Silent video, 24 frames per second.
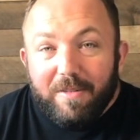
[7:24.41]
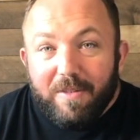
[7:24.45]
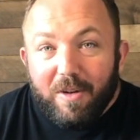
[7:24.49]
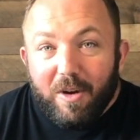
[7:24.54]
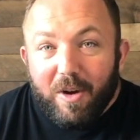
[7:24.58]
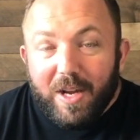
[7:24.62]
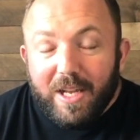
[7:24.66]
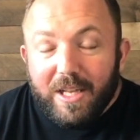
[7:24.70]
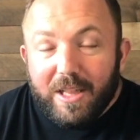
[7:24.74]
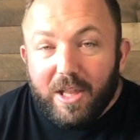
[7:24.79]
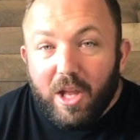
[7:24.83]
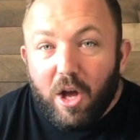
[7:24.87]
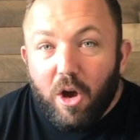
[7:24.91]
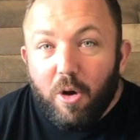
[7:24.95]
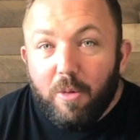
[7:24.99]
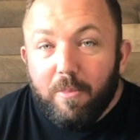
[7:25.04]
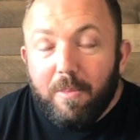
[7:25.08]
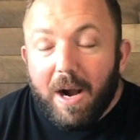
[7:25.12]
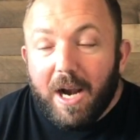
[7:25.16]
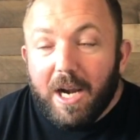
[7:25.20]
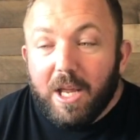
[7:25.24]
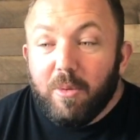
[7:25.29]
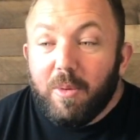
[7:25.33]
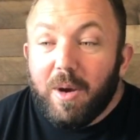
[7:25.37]
very low
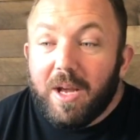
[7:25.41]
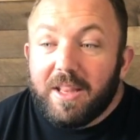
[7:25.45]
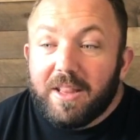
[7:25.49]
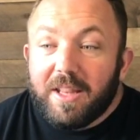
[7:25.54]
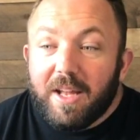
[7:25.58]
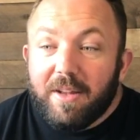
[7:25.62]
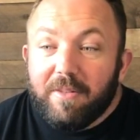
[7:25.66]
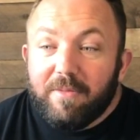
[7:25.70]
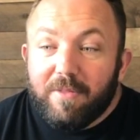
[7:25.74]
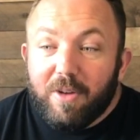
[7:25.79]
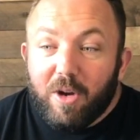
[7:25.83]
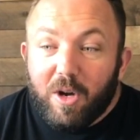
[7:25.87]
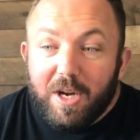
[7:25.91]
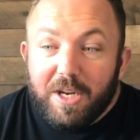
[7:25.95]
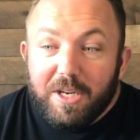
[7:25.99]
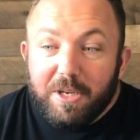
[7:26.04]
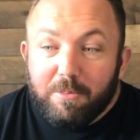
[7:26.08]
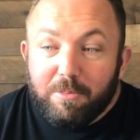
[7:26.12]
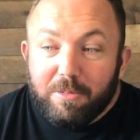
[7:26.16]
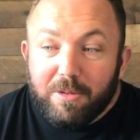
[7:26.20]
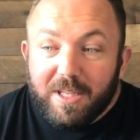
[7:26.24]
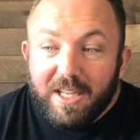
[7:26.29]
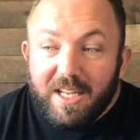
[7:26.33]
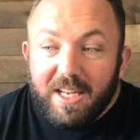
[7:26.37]
body weight, that very
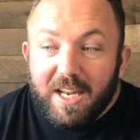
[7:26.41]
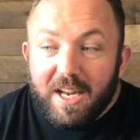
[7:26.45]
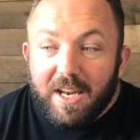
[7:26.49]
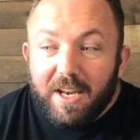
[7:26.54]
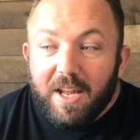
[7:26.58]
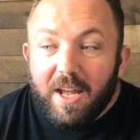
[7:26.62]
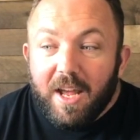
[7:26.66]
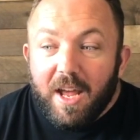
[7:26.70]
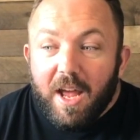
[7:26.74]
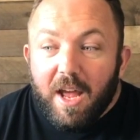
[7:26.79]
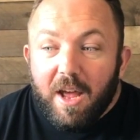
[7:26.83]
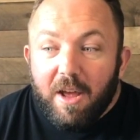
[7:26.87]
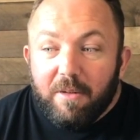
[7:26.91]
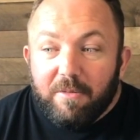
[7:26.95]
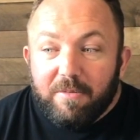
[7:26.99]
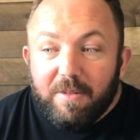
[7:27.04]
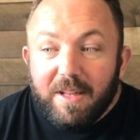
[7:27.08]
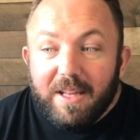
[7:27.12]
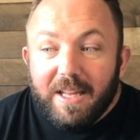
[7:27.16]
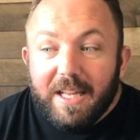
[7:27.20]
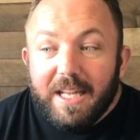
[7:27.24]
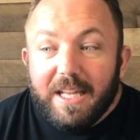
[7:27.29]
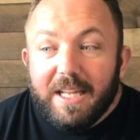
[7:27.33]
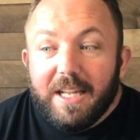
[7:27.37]
depleted
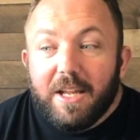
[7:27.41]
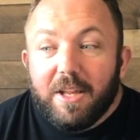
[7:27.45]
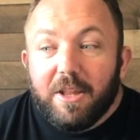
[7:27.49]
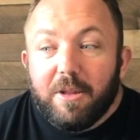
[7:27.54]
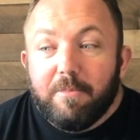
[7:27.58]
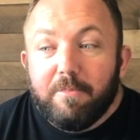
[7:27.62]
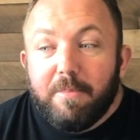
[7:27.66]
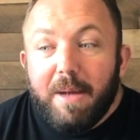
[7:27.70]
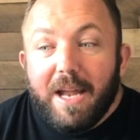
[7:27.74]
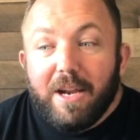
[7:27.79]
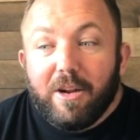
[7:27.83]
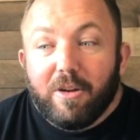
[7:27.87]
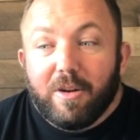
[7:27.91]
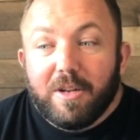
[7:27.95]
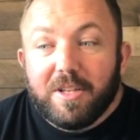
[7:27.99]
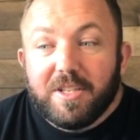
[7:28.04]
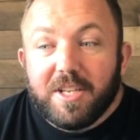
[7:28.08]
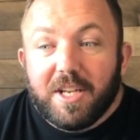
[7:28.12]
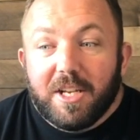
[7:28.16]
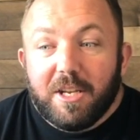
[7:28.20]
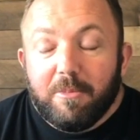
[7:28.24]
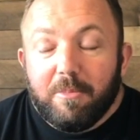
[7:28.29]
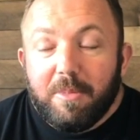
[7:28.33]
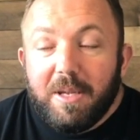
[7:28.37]
feeling, the better
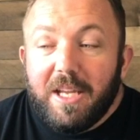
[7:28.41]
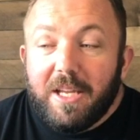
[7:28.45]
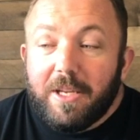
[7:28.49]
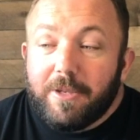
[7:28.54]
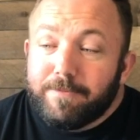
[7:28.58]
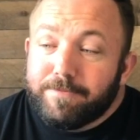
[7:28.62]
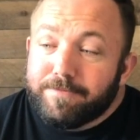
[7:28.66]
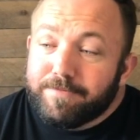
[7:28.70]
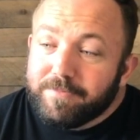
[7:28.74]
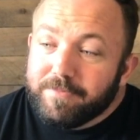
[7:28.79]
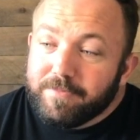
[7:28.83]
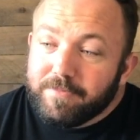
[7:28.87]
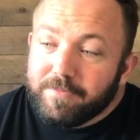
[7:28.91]
it's going to be.